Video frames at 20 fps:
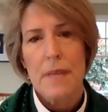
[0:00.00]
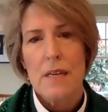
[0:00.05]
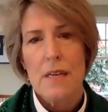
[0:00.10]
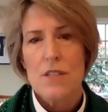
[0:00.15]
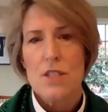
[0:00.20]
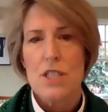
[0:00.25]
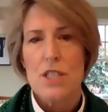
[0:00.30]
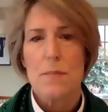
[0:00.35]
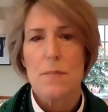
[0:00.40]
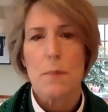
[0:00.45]

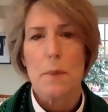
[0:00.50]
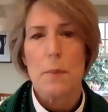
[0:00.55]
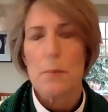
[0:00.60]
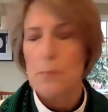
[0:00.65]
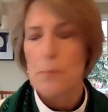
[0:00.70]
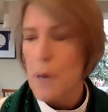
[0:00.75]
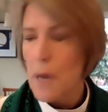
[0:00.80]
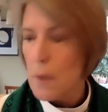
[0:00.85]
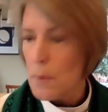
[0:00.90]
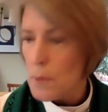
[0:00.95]
She's been
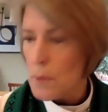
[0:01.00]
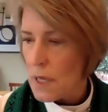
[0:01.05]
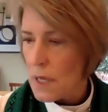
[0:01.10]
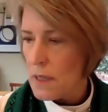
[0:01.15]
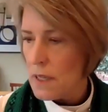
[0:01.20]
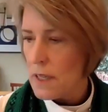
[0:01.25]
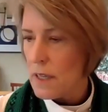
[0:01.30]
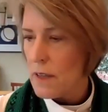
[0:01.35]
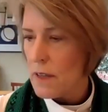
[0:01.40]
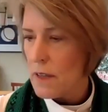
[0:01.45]

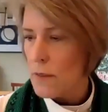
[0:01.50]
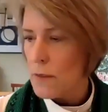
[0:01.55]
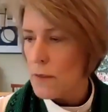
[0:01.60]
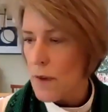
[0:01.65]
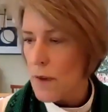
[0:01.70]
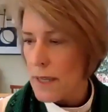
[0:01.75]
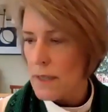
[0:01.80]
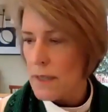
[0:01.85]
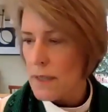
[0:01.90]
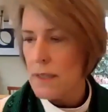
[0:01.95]
publicly
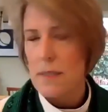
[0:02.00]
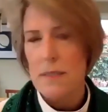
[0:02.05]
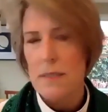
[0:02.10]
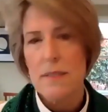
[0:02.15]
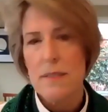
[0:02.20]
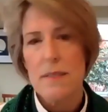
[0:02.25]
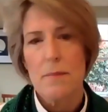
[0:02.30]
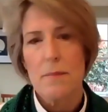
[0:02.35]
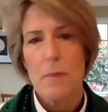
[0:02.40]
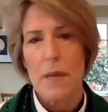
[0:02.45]

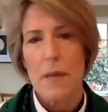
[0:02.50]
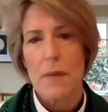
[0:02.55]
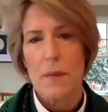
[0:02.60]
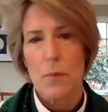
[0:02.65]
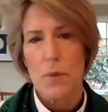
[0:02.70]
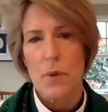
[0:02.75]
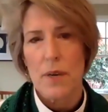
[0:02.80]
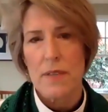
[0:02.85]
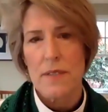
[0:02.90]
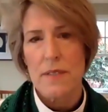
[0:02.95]
threatened by the
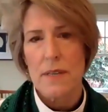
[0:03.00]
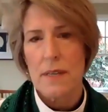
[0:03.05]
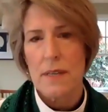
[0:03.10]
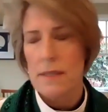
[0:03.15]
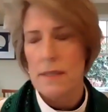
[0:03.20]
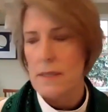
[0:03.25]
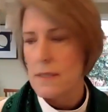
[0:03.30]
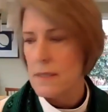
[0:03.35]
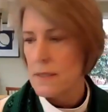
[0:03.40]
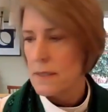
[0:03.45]

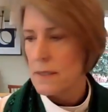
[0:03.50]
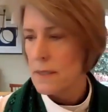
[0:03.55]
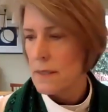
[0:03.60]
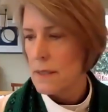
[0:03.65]
president.